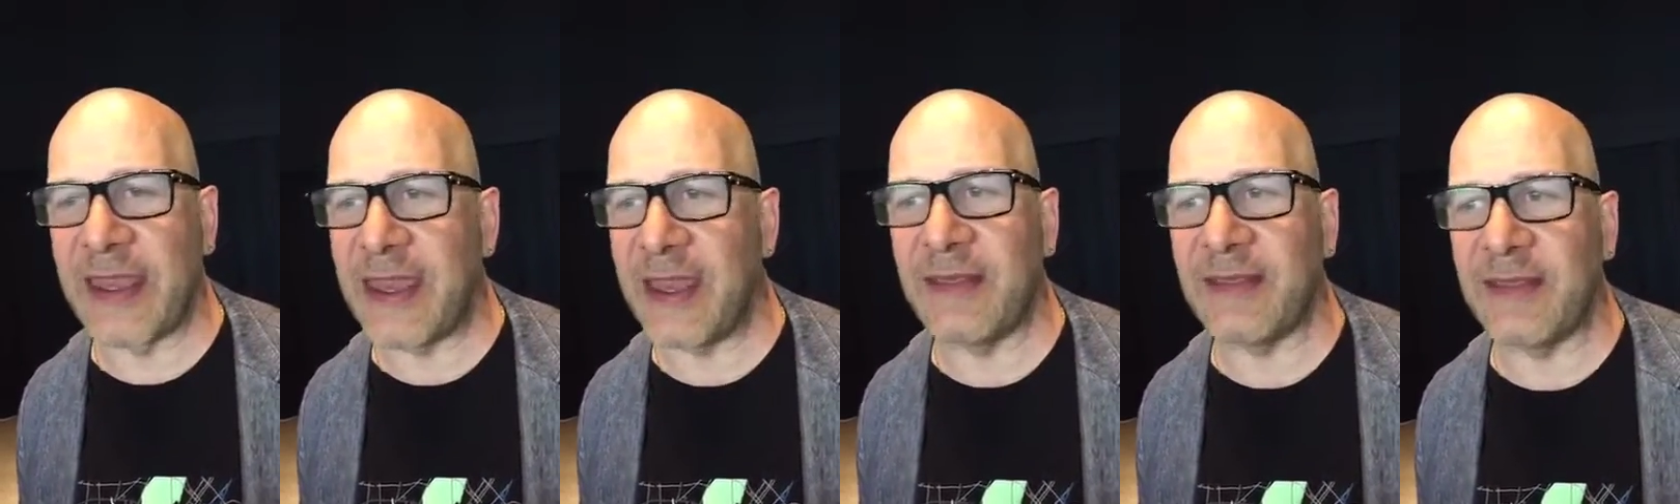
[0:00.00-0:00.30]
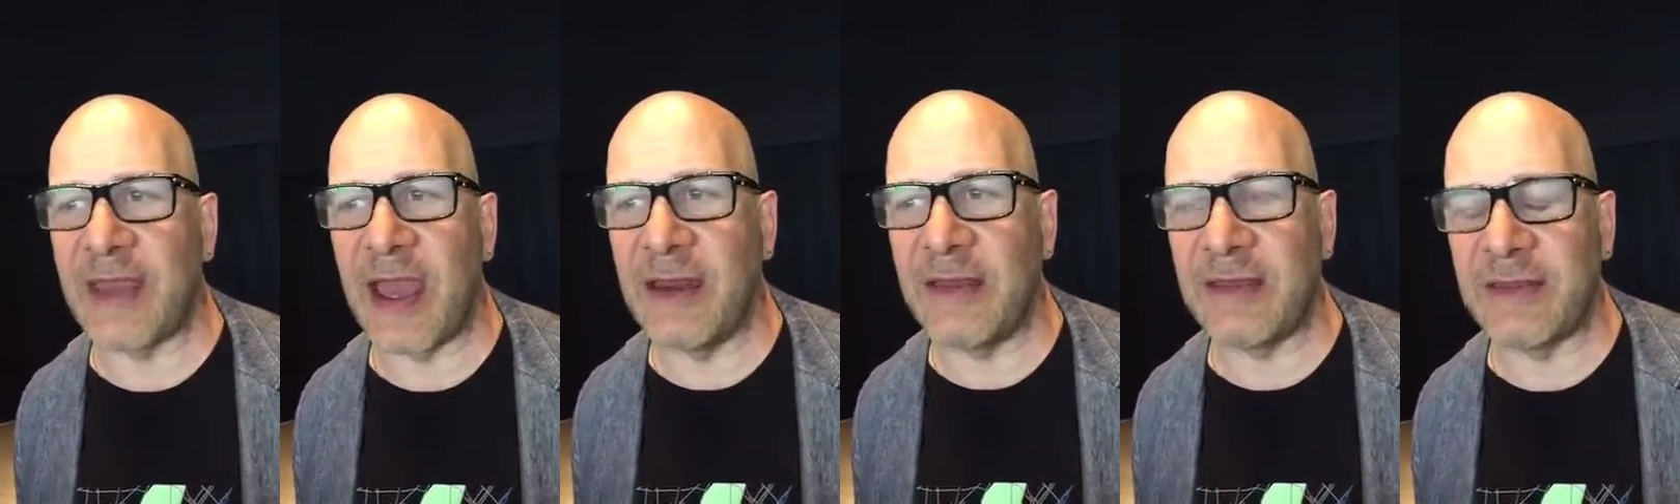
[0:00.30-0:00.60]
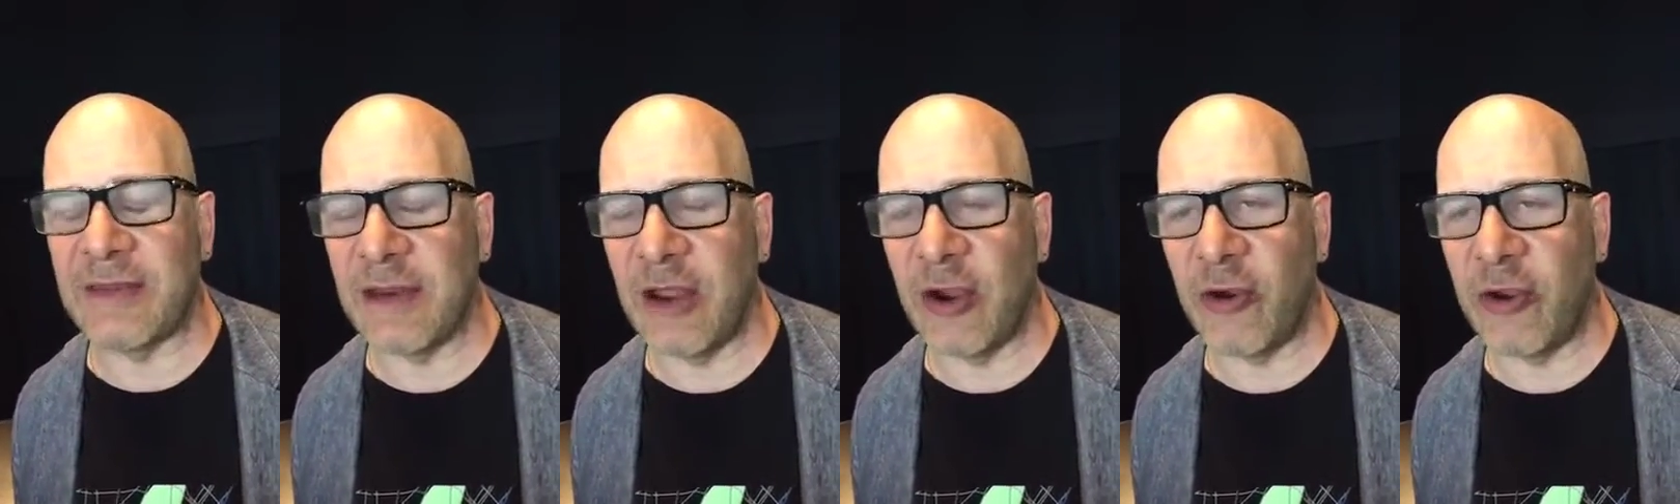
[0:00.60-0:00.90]
I can't see any
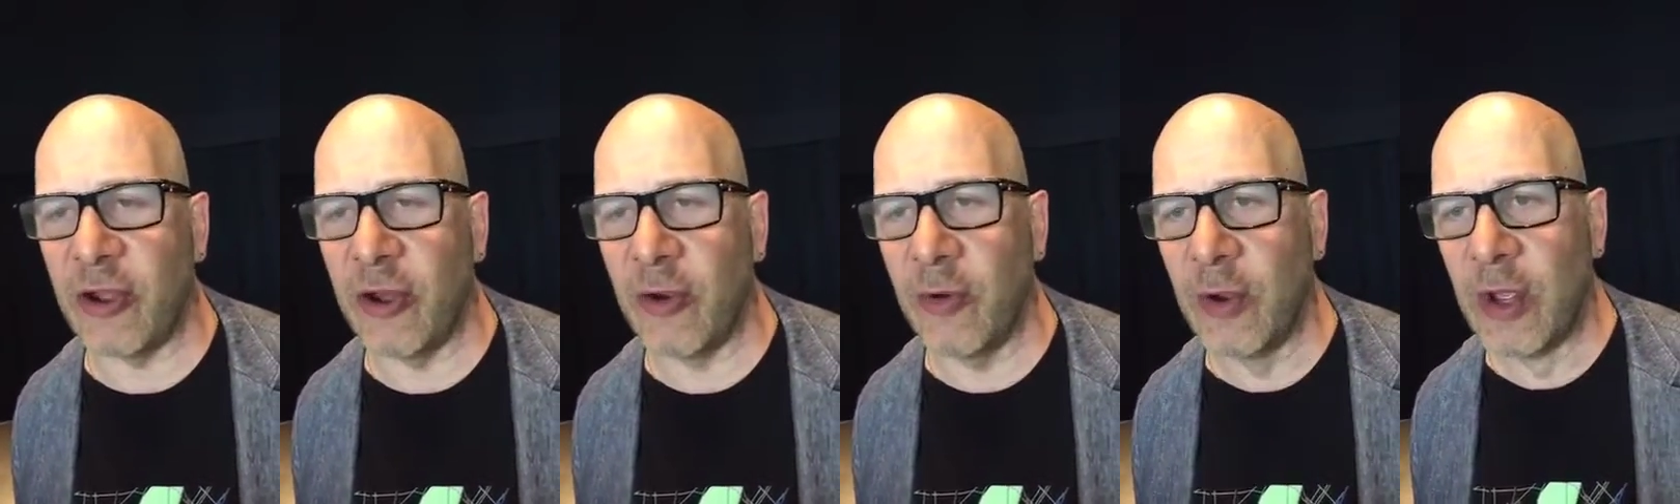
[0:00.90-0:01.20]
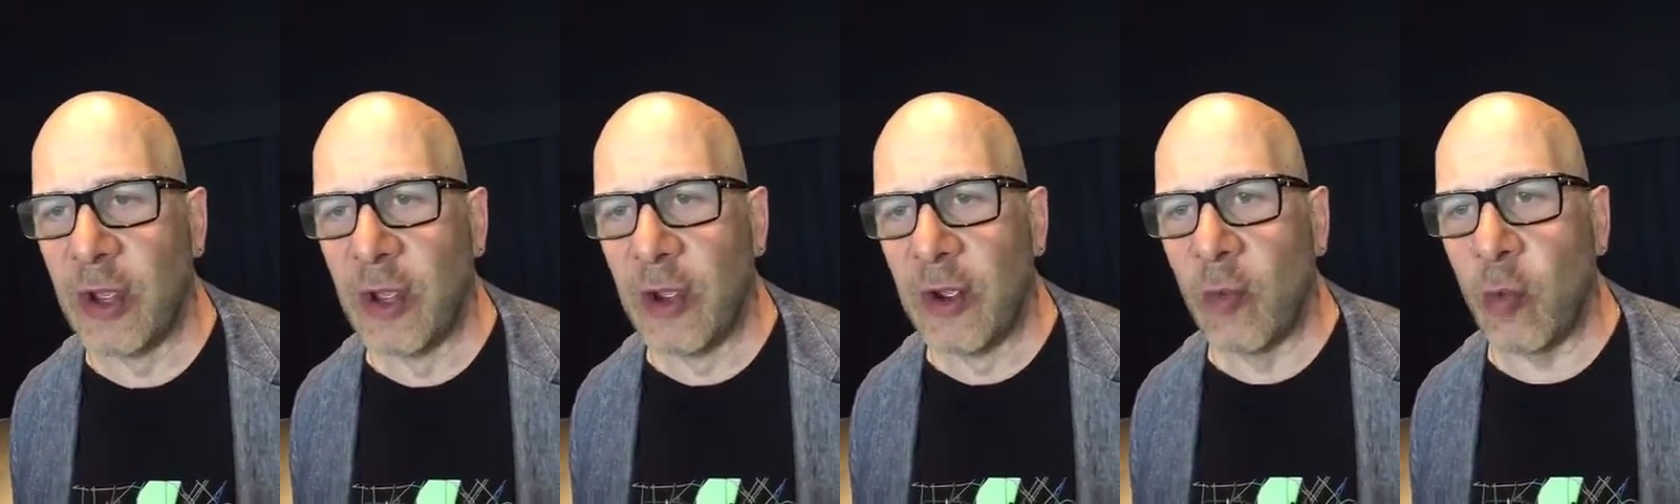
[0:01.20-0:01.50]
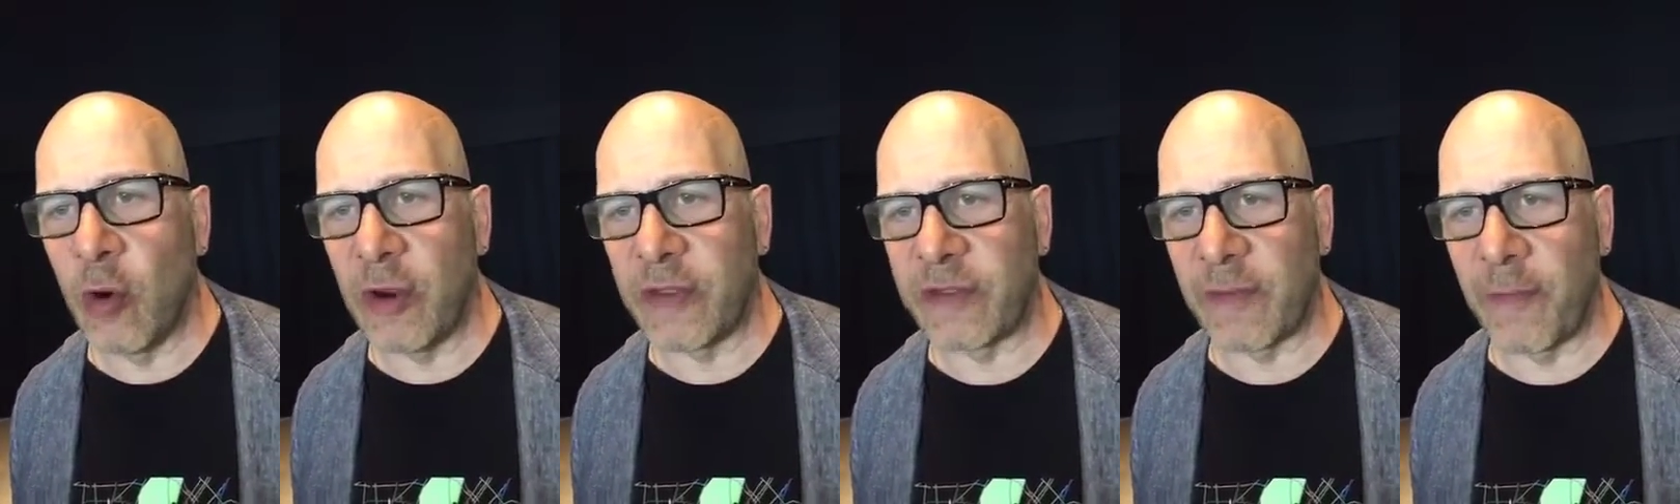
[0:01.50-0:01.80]
scenario
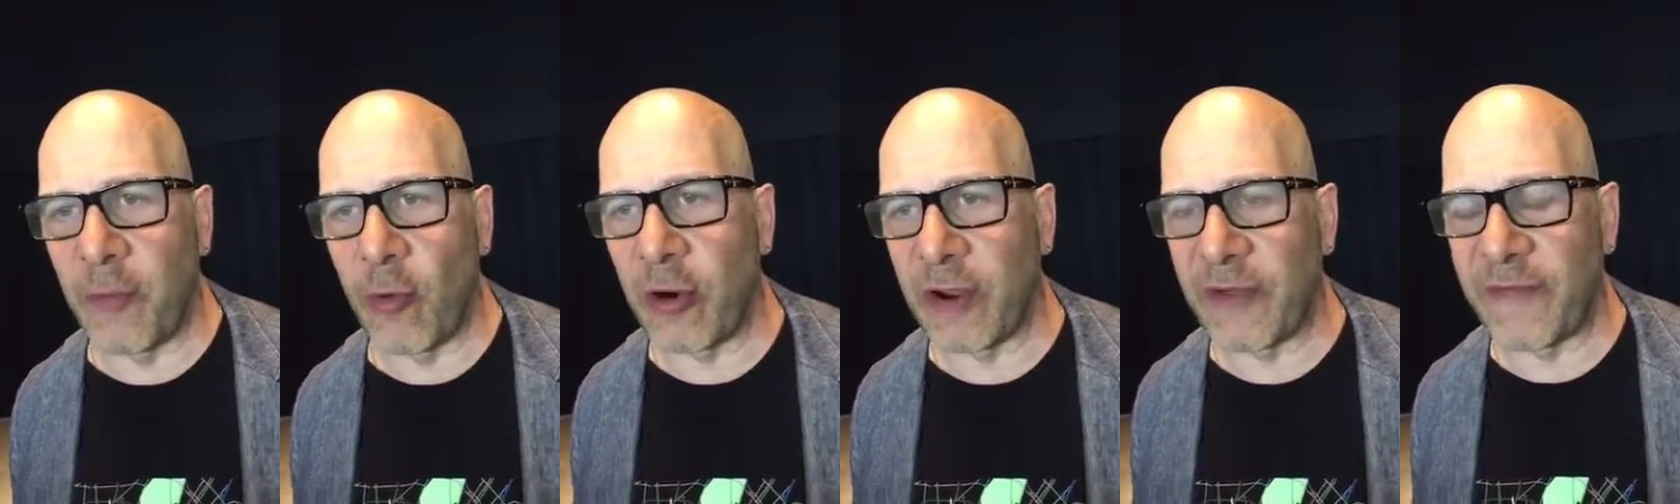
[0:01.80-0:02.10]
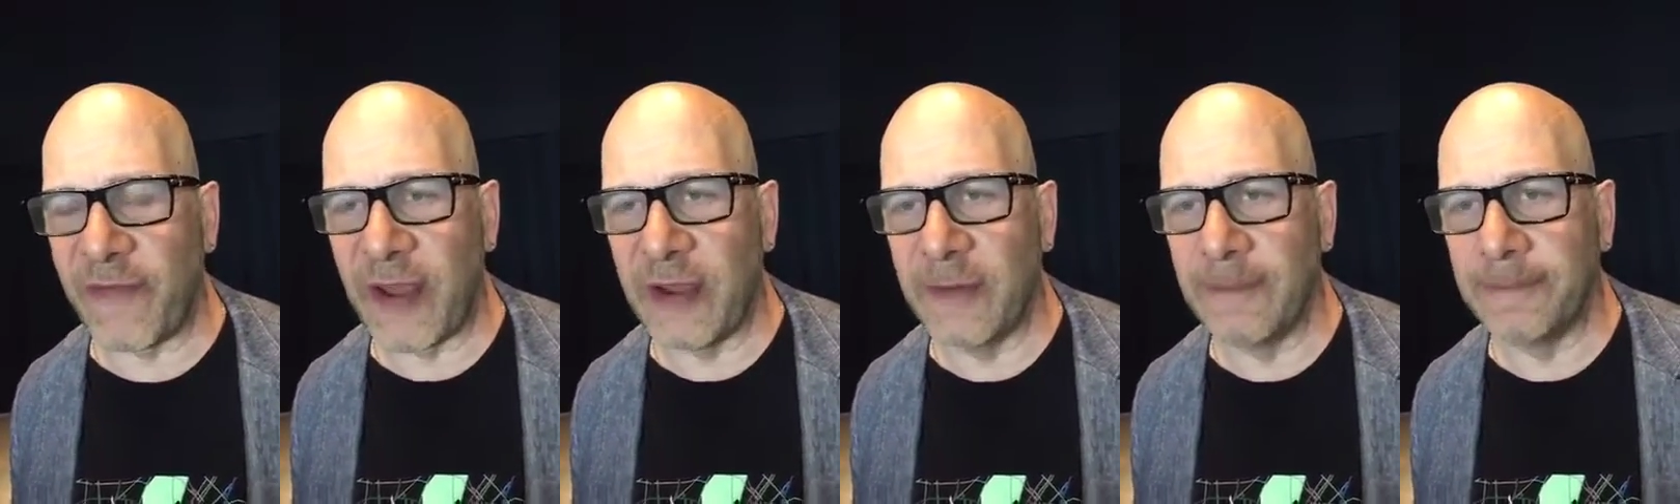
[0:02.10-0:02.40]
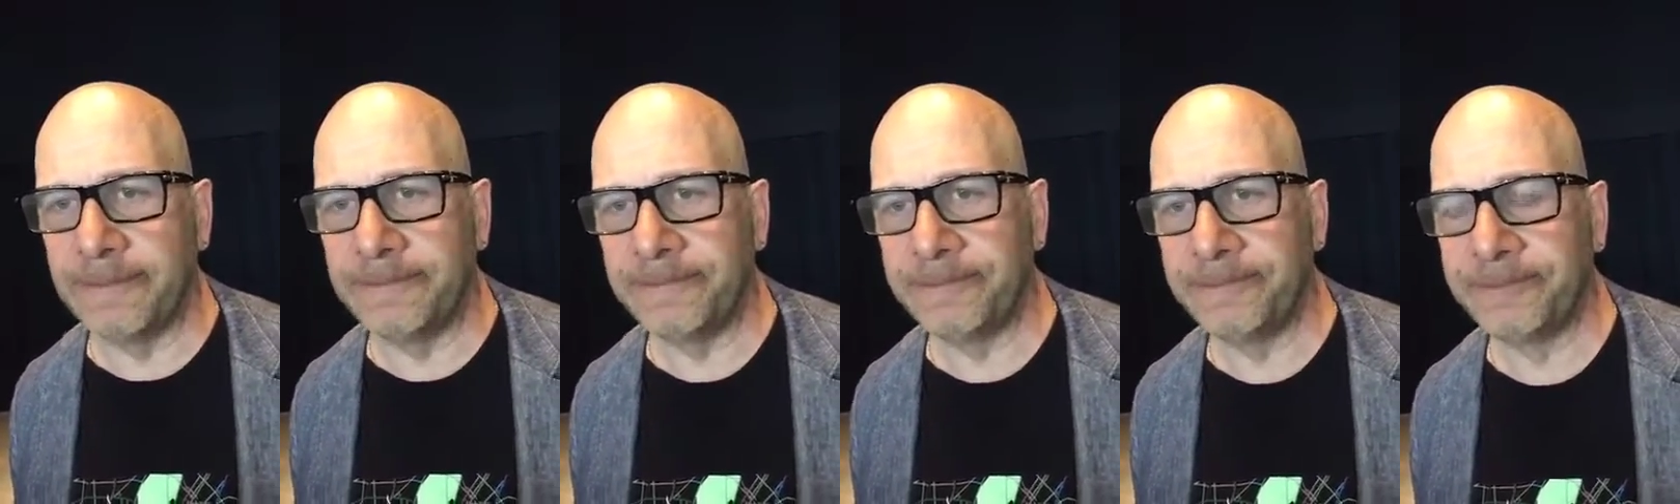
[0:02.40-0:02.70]
where it's a boring fight.
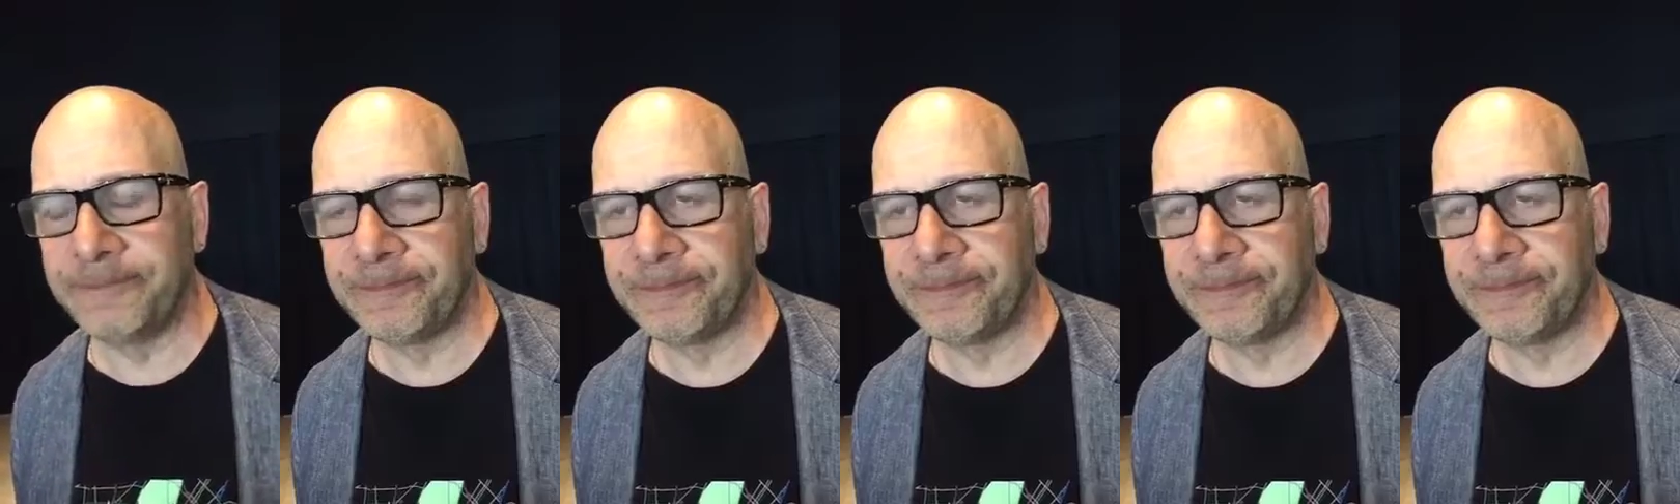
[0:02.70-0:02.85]
All